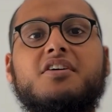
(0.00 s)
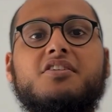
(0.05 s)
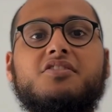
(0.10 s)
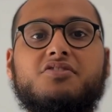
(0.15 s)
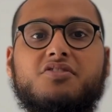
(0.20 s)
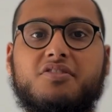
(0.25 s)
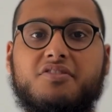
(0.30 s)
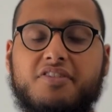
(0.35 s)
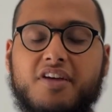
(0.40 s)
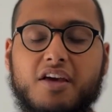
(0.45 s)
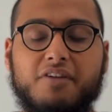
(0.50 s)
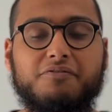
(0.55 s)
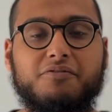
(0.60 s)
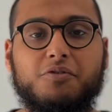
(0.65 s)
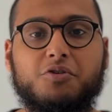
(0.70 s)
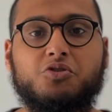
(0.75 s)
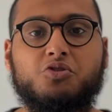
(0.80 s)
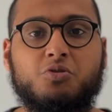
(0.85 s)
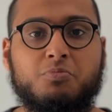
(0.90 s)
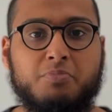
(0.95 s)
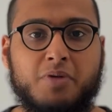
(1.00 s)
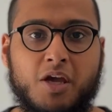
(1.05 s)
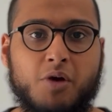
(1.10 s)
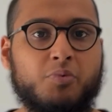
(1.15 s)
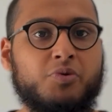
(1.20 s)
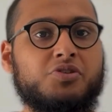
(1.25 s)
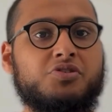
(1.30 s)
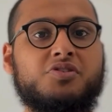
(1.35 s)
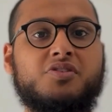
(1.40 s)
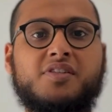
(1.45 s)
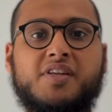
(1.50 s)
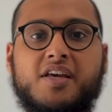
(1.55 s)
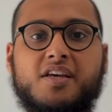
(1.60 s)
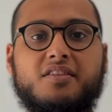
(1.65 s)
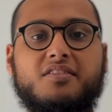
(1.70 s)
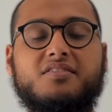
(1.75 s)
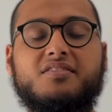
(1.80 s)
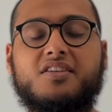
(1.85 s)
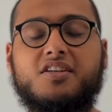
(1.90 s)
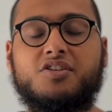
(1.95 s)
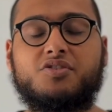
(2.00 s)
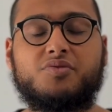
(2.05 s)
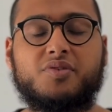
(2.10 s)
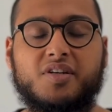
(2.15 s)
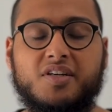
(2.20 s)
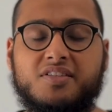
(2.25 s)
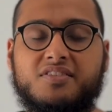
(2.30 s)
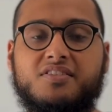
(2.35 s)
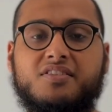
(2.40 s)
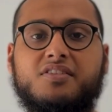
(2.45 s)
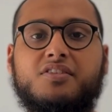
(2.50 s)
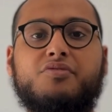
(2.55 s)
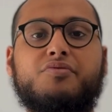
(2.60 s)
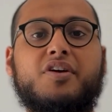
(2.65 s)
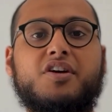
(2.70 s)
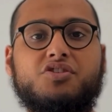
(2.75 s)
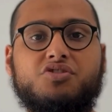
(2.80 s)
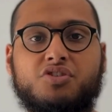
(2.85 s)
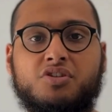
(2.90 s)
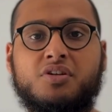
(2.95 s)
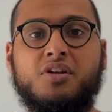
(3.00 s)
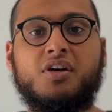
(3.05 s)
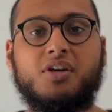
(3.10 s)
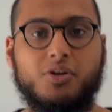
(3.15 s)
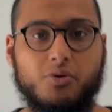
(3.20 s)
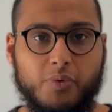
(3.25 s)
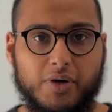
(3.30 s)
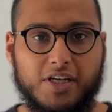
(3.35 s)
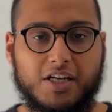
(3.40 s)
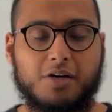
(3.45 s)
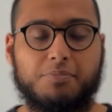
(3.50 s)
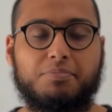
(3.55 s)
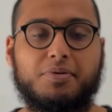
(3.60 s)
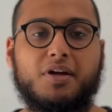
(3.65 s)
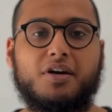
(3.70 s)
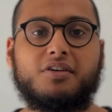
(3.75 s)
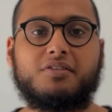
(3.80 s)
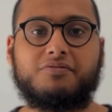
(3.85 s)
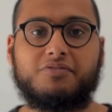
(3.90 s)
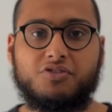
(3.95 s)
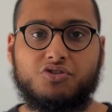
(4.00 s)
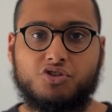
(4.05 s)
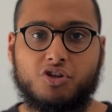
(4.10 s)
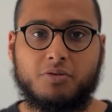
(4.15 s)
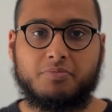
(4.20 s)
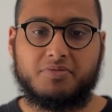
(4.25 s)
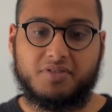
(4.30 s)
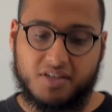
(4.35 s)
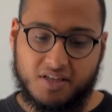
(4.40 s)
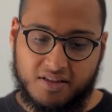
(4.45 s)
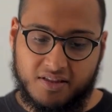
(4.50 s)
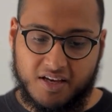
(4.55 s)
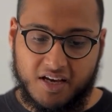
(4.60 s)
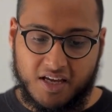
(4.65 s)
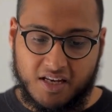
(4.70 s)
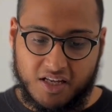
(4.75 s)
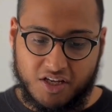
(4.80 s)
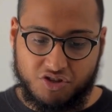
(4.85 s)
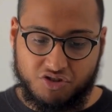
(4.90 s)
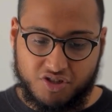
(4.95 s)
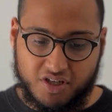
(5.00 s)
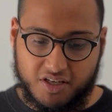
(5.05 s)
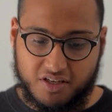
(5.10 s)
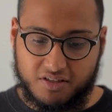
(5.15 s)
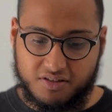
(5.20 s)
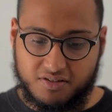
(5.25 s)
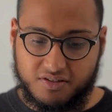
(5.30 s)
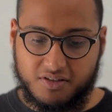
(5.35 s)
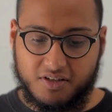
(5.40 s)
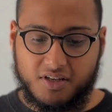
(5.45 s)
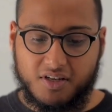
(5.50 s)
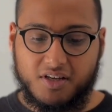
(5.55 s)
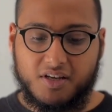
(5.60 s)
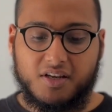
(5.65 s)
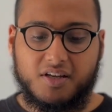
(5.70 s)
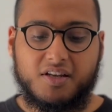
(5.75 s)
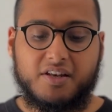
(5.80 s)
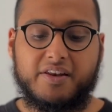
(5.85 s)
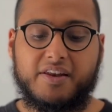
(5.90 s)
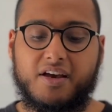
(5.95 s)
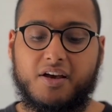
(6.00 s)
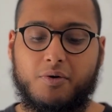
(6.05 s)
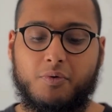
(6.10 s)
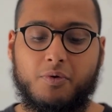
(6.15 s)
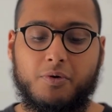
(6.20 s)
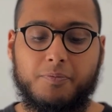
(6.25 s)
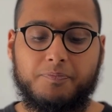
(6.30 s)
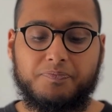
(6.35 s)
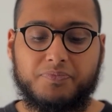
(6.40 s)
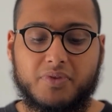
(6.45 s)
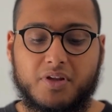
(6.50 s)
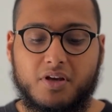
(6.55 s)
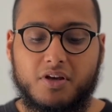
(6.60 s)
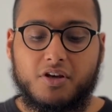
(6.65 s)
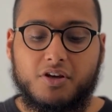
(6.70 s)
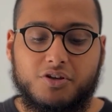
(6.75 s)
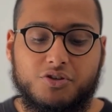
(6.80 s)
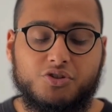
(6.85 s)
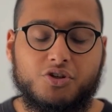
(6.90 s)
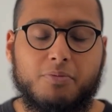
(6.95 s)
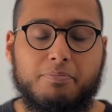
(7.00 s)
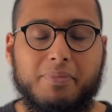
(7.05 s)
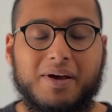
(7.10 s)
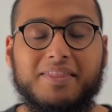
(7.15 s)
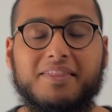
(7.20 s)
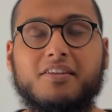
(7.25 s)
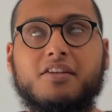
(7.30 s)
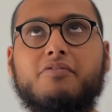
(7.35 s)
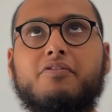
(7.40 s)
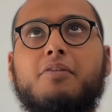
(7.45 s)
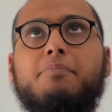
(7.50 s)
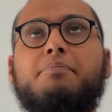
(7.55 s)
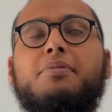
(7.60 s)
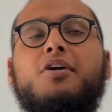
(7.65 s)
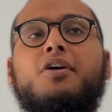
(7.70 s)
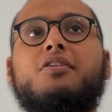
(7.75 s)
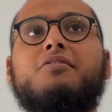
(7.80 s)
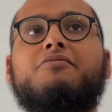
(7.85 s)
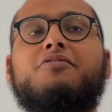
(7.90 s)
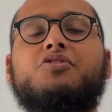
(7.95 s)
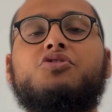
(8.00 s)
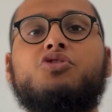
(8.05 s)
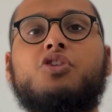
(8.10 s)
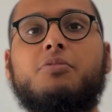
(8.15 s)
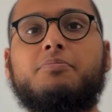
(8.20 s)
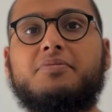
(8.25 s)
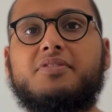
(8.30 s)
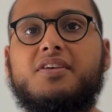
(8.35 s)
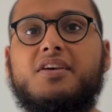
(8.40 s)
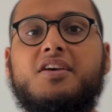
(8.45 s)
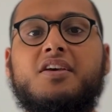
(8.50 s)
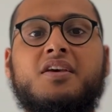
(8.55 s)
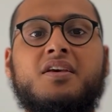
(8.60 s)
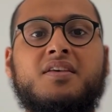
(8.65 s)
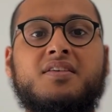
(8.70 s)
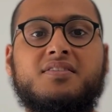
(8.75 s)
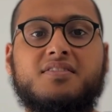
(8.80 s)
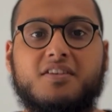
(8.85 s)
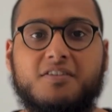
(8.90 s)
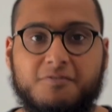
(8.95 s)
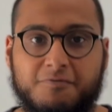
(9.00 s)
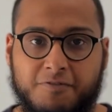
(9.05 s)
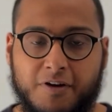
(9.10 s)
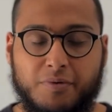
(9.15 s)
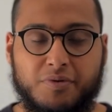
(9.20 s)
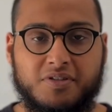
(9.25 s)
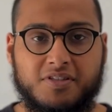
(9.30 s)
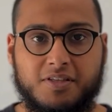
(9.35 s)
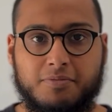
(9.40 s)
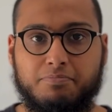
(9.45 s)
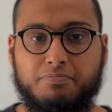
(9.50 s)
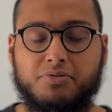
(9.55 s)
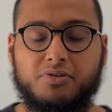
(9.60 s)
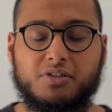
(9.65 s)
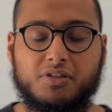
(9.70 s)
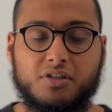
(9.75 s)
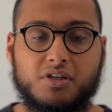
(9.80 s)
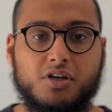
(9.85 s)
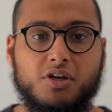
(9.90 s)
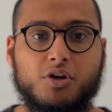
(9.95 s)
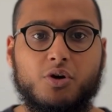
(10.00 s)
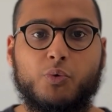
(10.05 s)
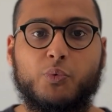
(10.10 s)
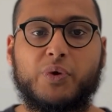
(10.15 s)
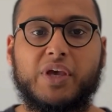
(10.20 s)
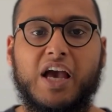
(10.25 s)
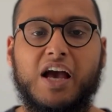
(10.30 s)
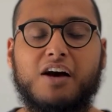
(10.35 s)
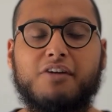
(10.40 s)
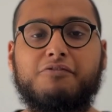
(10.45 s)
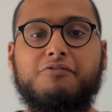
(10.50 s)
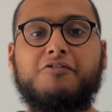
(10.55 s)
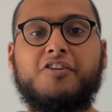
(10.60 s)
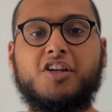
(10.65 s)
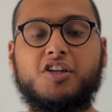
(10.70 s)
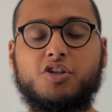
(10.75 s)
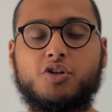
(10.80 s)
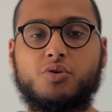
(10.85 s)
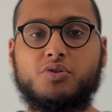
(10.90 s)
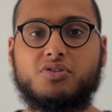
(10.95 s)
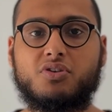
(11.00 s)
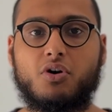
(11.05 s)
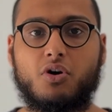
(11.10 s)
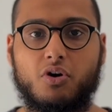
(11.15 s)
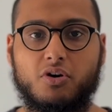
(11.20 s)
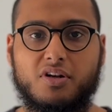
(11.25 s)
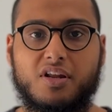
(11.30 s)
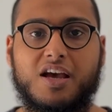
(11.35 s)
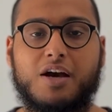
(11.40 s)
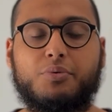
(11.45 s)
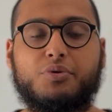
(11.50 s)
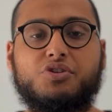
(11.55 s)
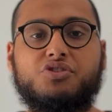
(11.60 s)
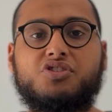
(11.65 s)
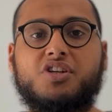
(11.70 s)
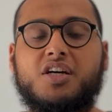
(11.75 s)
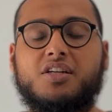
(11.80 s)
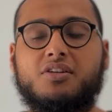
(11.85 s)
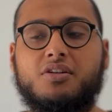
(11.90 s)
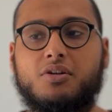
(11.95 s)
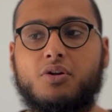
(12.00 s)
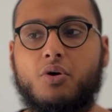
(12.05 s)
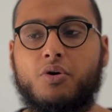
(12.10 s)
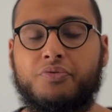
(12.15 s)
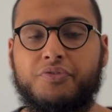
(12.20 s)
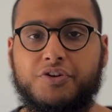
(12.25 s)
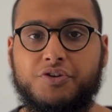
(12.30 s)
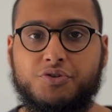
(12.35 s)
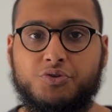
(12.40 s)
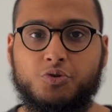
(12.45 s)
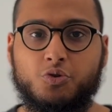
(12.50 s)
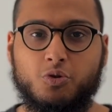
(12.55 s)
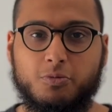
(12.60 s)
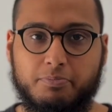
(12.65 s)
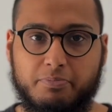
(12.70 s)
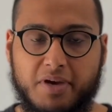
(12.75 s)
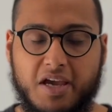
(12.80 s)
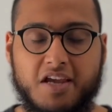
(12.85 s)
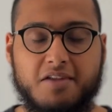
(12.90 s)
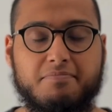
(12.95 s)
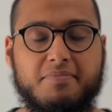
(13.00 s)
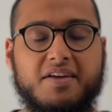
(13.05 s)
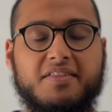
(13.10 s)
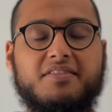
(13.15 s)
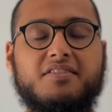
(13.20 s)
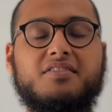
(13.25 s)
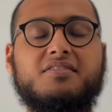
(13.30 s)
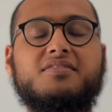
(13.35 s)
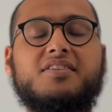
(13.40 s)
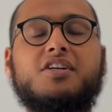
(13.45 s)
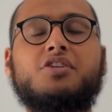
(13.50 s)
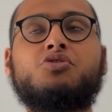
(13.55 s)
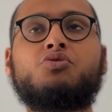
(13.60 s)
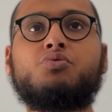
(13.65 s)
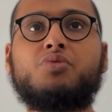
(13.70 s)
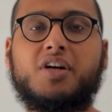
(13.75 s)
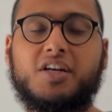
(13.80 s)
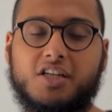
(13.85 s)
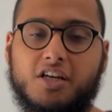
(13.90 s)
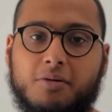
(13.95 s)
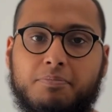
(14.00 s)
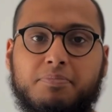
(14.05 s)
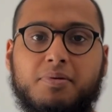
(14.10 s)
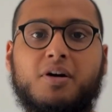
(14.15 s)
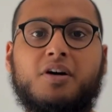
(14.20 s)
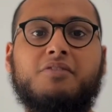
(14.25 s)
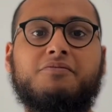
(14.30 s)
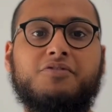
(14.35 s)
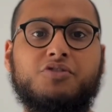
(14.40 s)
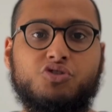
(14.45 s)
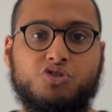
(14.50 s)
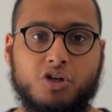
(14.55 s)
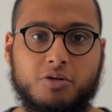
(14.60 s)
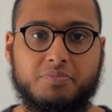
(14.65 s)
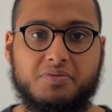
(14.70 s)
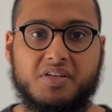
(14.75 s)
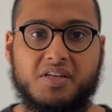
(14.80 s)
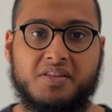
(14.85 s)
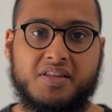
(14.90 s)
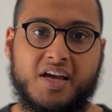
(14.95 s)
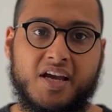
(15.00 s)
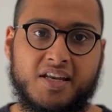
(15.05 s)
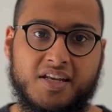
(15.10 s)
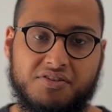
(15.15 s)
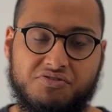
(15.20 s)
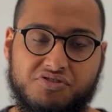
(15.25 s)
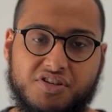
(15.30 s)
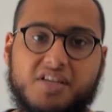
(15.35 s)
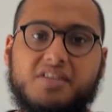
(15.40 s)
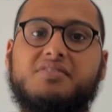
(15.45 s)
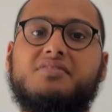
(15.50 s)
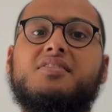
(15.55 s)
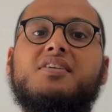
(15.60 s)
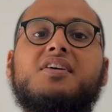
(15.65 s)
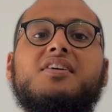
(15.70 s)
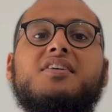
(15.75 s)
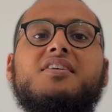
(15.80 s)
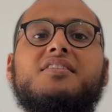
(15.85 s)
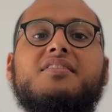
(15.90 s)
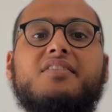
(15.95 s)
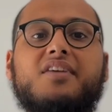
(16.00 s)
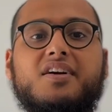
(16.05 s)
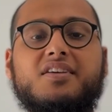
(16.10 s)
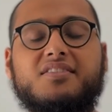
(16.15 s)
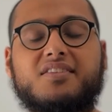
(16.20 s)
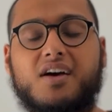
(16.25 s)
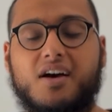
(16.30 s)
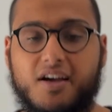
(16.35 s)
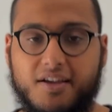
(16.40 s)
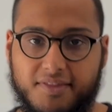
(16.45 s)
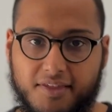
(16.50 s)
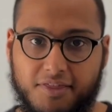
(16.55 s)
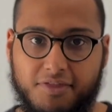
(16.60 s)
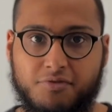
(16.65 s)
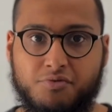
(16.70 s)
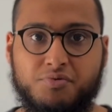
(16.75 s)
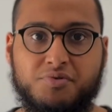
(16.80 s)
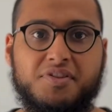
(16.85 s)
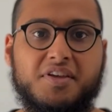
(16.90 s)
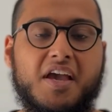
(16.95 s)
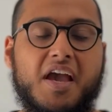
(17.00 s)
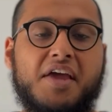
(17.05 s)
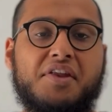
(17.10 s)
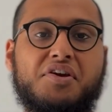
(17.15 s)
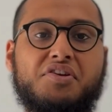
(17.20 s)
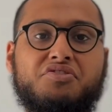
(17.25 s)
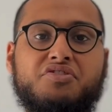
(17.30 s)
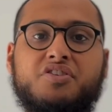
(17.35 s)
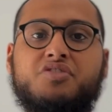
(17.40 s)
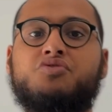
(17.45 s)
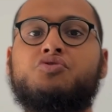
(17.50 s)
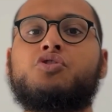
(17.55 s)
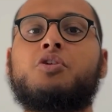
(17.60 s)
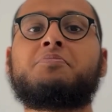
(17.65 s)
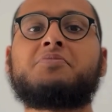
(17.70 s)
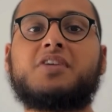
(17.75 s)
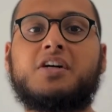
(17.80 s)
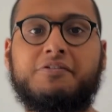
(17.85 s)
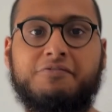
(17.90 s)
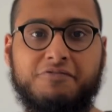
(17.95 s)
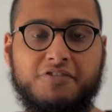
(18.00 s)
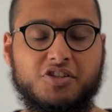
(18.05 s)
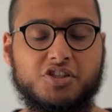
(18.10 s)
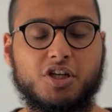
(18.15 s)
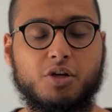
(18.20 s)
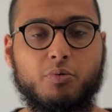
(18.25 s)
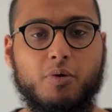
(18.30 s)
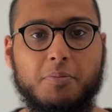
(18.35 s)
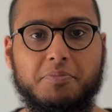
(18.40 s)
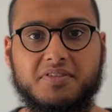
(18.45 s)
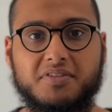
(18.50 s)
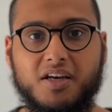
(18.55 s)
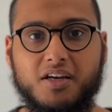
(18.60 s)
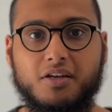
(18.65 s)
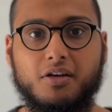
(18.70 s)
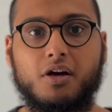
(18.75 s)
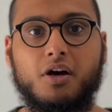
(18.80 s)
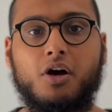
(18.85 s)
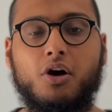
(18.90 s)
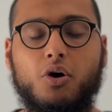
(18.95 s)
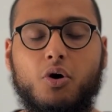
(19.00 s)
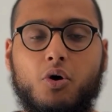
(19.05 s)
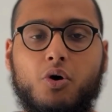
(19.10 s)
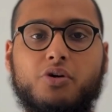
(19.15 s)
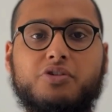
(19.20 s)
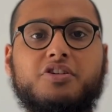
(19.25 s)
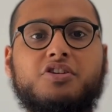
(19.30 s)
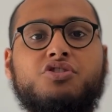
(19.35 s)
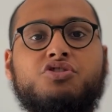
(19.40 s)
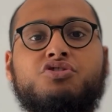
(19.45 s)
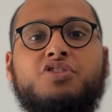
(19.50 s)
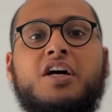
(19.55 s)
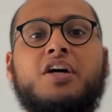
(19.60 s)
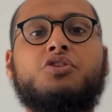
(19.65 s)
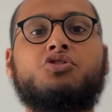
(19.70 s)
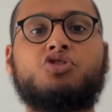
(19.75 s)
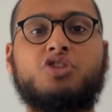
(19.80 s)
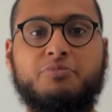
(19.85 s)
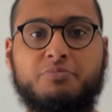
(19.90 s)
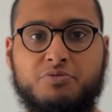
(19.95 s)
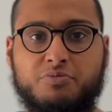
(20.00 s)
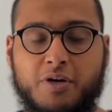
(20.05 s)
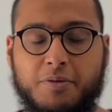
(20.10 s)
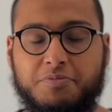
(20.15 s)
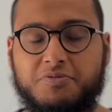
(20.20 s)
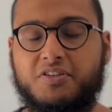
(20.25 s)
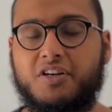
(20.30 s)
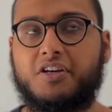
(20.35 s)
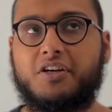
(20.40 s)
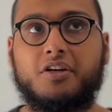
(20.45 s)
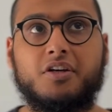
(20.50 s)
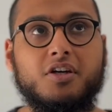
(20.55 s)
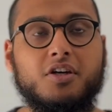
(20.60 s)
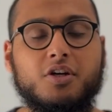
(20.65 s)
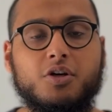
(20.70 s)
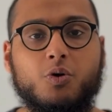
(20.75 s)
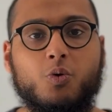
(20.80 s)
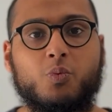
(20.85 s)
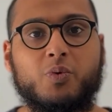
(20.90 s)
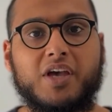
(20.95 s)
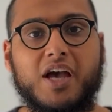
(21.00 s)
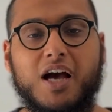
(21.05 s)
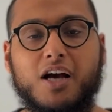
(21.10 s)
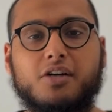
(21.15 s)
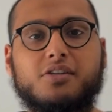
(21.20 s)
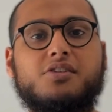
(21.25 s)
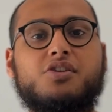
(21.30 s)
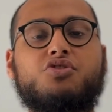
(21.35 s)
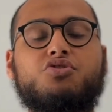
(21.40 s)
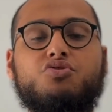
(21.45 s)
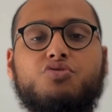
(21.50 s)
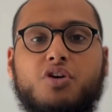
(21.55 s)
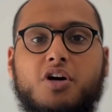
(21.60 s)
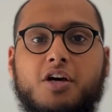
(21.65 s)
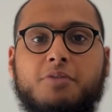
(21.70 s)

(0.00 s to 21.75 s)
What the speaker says: So therefore you may want to take this into consideration when applying for jobs in the NHS. Now, your method of applying for jobs is very simple. We have videos on our channel on the two main methods that you can apply for jobs in the NHS. That is either through the NHS Jobs official website or the Track Jobs website. We are going to try